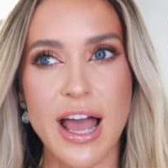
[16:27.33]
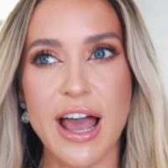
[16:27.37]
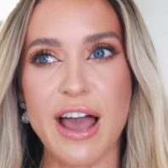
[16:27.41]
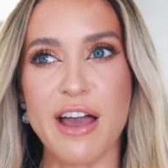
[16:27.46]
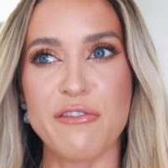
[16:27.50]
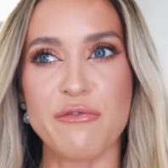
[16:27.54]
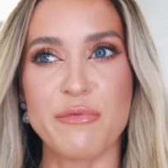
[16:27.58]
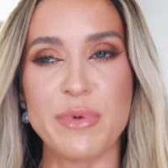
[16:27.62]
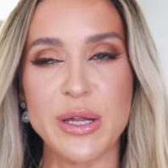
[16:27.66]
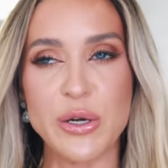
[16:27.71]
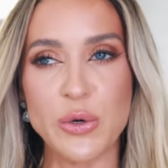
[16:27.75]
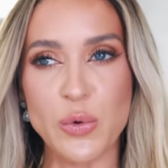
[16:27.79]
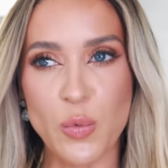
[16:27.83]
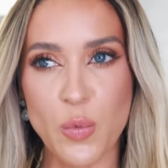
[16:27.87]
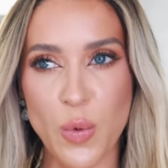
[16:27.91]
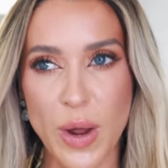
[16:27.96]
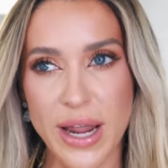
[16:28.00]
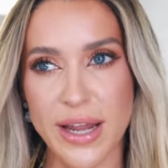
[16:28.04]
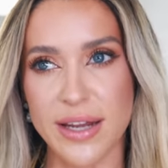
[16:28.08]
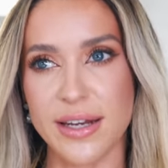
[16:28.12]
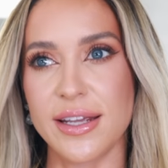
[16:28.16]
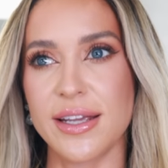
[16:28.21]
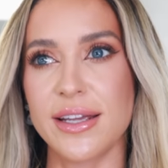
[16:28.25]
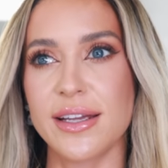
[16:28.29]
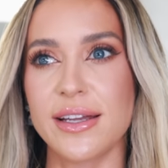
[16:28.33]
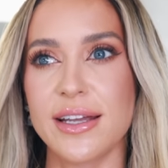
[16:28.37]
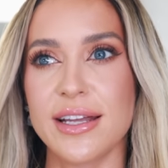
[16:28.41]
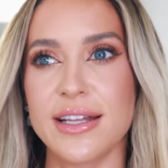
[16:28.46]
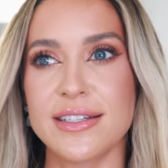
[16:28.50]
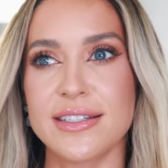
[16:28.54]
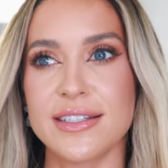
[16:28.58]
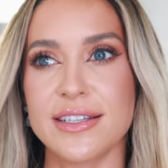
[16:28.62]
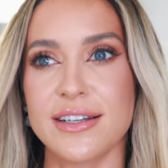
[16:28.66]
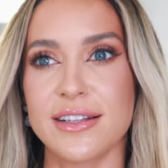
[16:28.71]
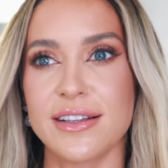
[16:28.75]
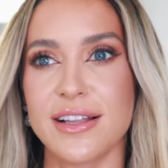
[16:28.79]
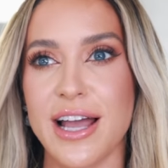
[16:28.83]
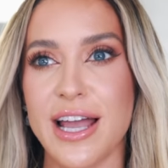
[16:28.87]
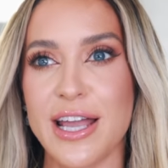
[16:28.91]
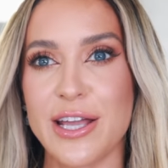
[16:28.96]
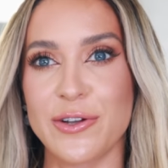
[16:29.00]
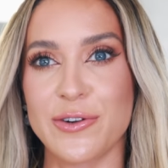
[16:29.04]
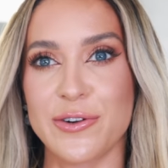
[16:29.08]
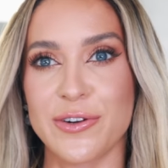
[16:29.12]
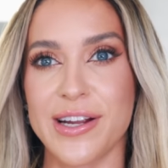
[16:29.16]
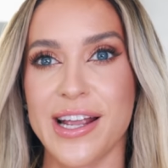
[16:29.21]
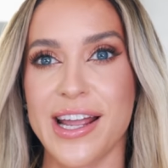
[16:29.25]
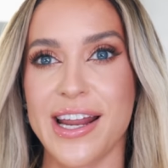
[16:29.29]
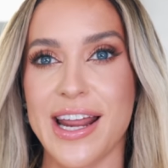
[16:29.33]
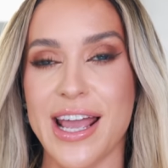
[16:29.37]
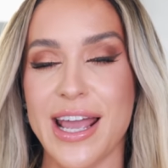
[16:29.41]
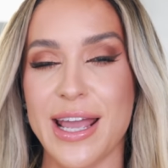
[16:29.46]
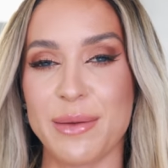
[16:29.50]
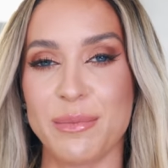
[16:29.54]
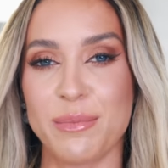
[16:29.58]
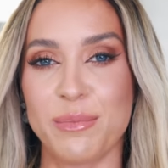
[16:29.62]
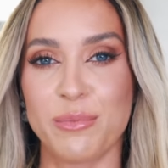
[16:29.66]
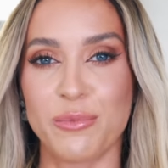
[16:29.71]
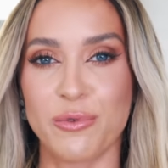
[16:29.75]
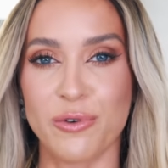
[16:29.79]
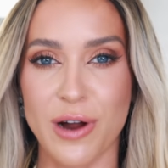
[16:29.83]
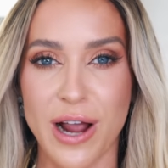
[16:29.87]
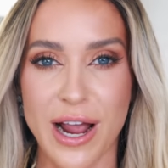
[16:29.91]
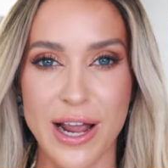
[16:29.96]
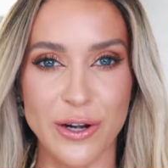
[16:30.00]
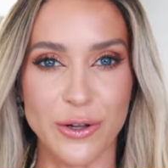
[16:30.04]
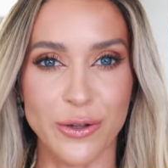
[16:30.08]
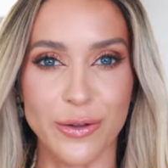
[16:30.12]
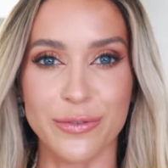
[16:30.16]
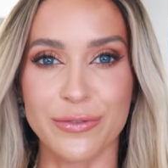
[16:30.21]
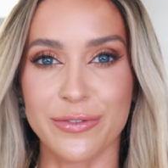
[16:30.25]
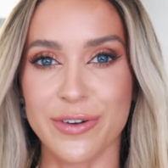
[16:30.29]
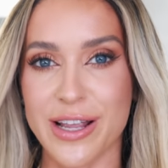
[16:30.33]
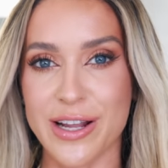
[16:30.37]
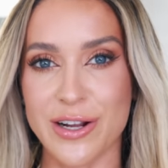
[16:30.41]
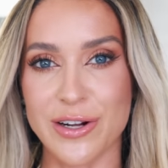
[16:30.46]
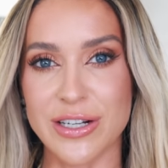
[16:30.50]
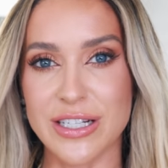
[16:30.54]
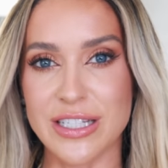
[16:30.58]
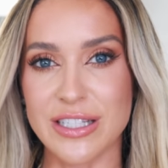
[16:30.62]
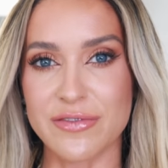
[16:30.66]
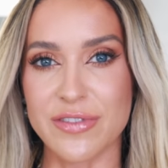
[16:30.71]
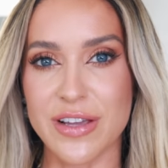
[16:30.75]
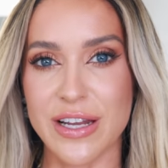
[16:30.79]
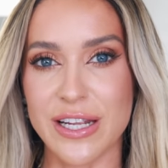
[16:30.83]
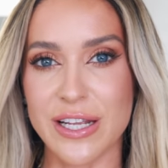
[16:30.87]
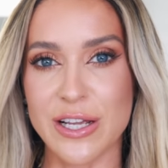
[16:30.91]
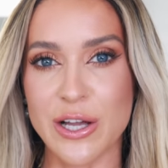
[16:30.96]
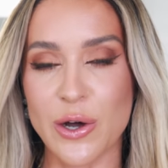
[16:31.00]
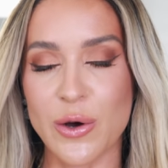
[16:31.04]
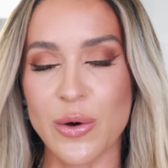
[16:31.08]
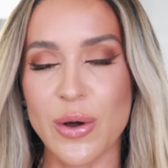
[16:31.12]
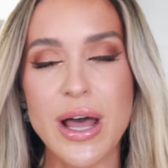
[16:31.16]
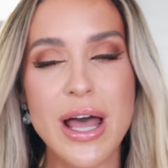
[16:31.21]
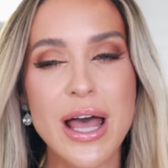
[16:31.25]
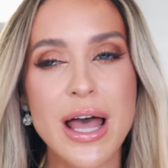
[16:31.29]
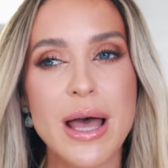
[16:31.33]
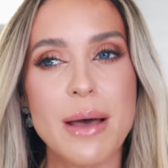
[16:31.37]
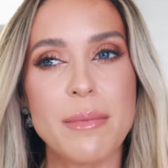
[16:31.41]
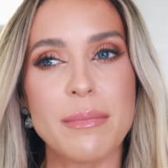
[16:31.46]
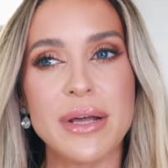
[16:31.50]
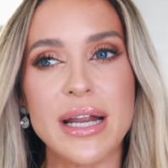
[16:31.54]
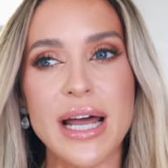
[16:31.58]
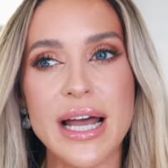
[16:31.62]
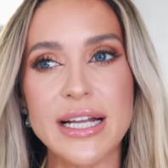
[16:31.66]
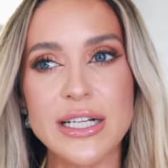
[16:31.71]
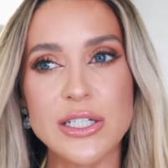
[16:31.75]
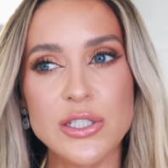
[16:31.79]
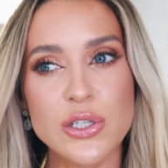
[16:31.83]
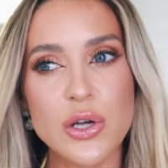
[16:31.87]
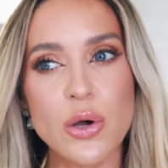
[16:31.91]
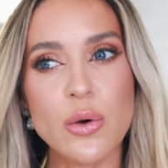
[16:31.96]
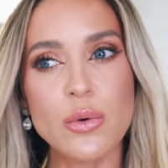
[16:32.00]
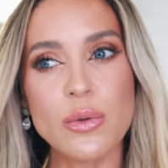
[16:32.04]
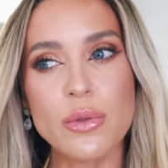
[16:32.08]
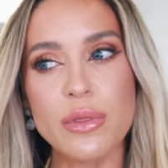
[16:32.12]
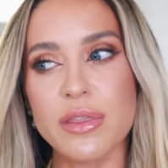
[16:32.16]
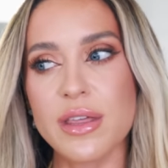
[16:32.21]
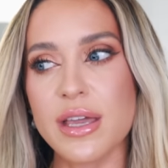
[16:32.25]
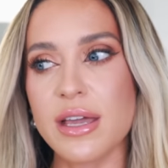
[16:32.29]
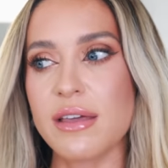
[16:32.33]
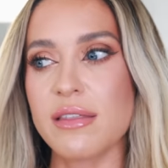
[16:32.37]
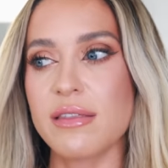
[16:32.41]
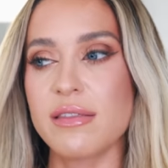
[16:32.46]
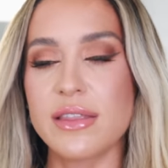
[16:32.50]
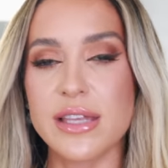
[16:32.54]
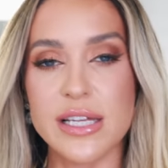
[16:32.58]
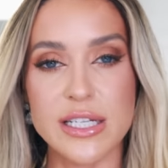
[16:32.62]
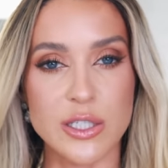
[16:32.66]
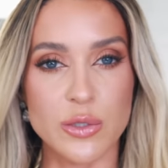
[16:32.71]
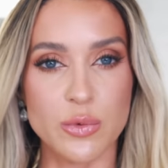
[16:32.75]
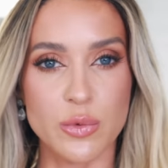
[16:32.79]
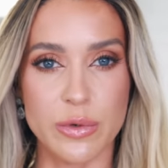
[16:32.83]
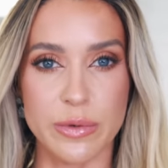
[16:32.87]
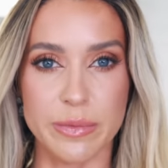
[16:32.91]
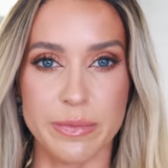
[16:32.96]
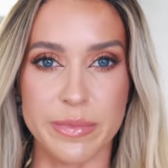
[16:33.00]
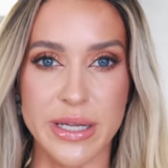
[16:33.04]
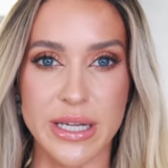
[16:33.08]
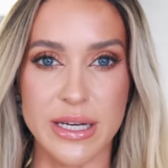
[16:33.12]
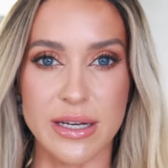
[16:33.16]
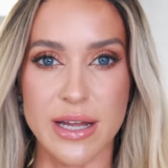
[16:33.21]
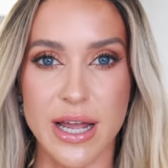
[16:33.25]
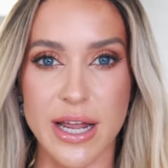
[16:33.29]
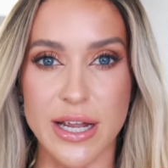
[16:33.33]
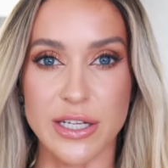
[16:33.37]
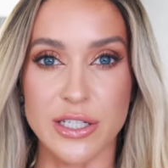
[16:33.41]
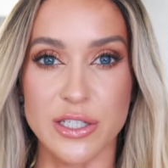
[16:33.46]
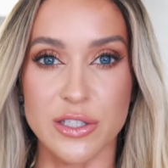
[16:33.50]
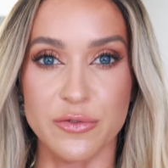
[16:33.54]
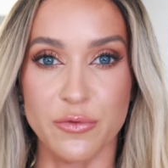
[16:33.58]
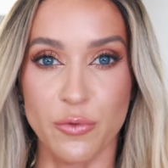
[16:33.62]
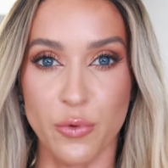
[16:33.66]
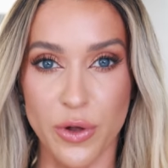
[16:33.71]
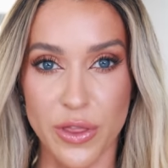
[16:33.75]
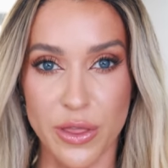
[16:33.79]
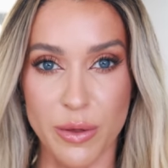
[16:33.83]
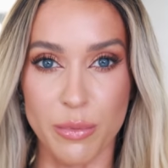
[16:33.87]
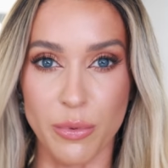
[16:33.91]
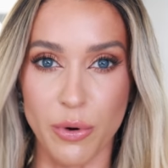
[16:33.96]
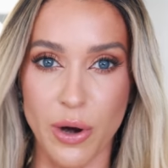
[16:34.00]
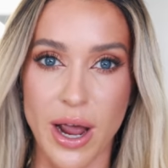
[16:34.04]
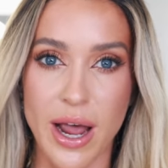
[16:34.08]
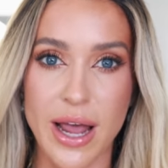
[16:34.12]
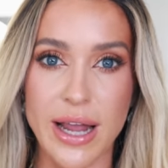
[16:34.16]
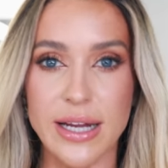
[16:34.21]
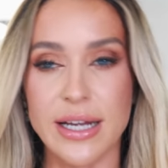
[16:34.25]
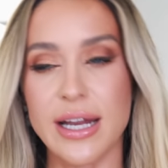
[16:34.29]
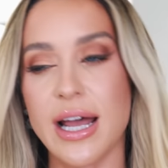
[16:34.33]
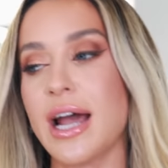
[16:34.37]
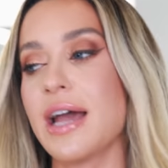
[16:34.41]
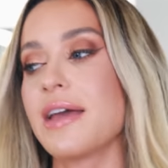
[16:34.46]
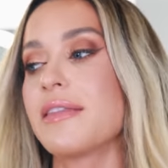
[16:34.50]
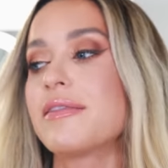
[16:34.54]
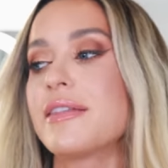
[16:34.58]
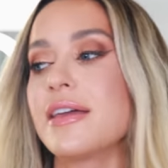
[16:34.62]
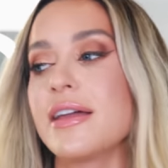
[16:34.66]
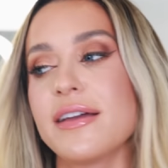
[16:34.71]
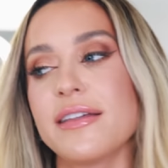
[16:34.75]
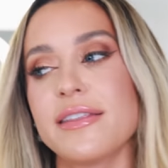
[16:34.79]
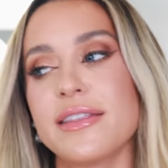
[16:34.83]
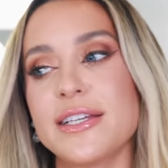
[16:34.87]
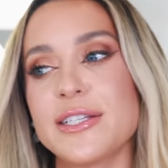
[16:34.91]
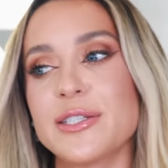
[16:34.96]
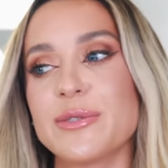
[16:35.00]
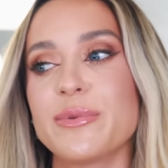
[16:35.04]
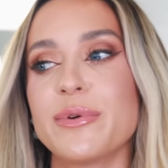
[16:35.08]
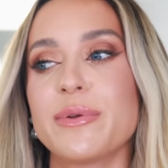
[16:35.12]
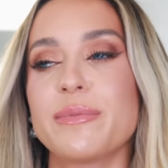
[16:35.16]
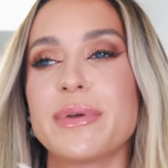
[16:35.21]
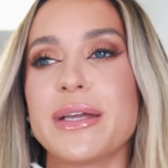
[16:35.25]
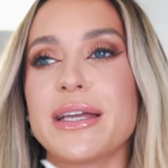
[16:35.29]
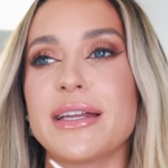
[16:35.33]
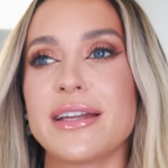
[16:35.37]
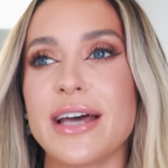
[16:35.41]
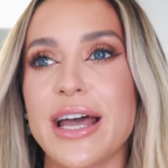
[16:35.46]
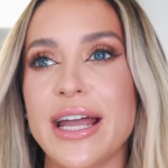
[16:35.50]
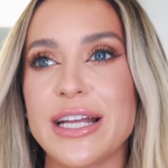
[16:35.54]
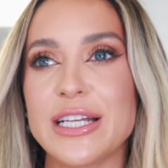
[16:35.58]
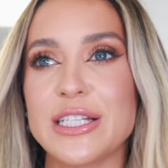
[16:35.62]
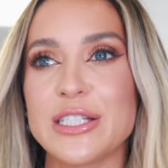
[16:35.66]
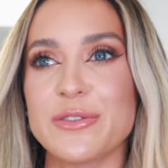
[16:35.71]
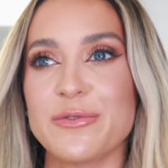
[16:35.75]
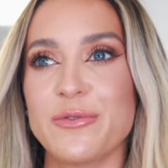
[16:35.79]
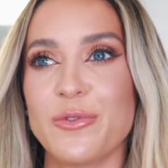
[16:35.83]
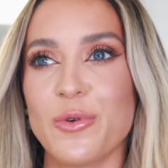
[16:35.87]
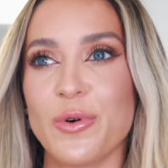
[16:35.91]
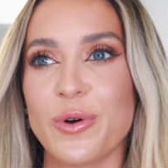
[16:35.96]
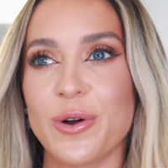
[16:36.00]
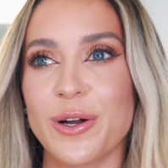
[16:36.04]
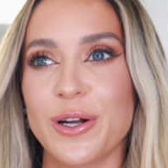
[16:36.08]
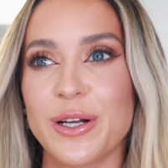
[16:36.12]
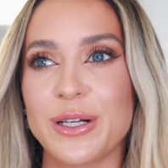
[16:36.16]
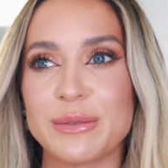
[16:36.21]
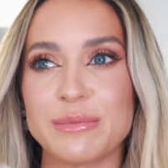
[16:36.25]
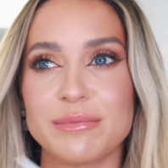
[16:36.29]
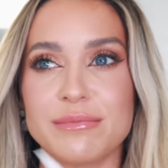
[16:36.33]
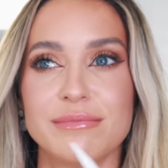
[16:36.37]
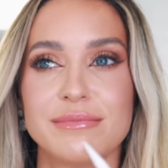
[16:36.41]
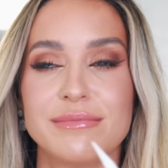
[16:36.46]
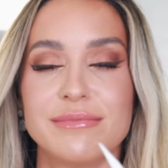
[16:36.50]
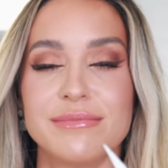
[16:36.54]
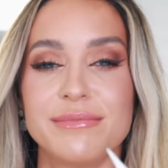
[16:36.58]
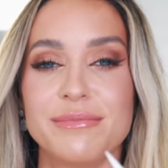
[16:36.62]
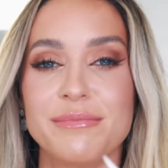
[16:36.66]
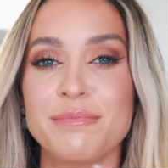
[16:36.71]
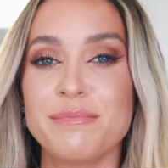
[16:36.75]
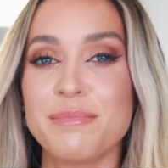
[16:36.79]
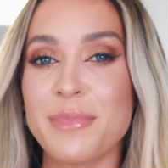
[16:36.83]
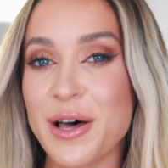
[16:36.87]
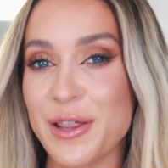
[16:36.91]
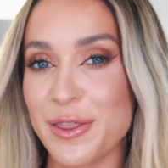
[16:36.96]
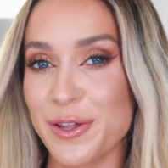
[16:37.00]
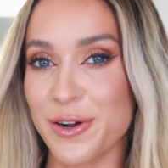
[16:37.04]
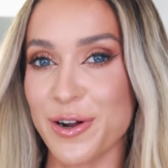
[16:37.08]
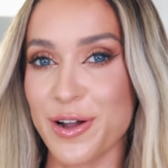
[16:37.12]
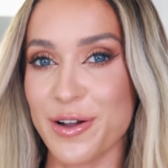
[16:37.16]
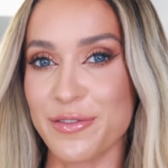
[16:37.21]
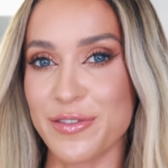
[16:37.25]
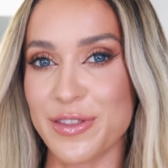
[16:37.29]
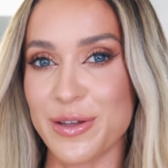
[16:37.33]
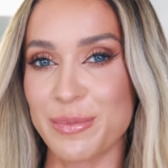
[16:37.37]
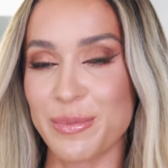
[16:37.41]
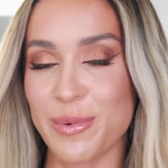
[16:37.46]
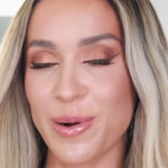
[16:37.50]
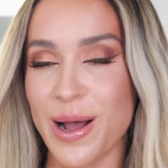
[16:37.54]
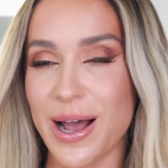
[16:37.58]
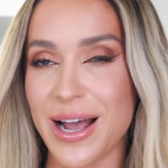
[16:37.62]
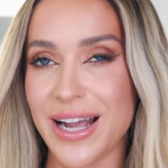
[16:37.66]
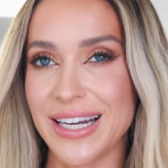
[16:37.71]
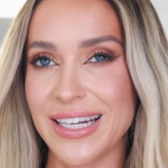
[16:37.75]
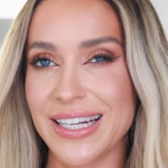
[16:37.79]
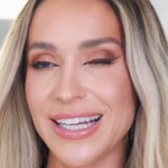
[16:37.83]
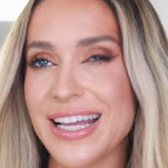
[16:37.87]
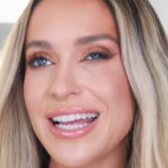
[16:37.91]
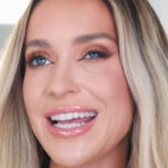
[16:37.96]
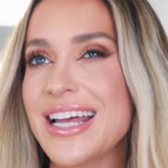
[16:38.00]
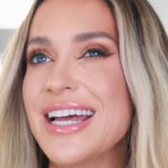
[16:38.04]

I've been waiting until I create a bridal fragrance video, but I don't think this would be nice for the bride. I think this would be nice for mother of the bride.